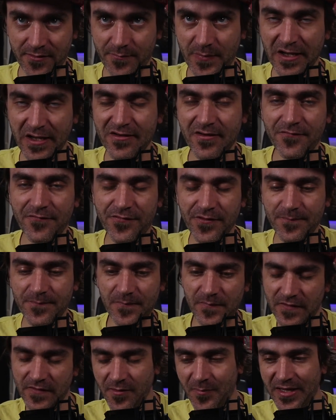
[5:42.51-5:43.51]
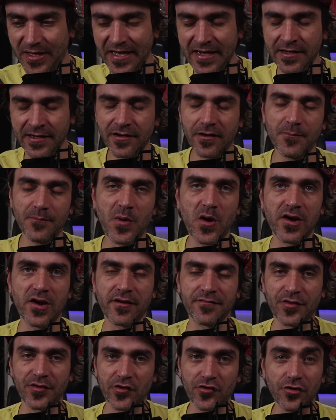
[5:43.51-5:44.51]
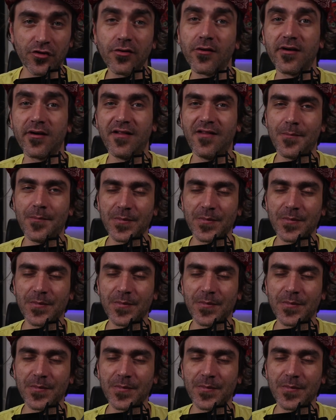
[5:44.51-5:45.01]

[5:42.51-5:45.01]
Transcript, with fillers: But for the beginning part of this tutorial,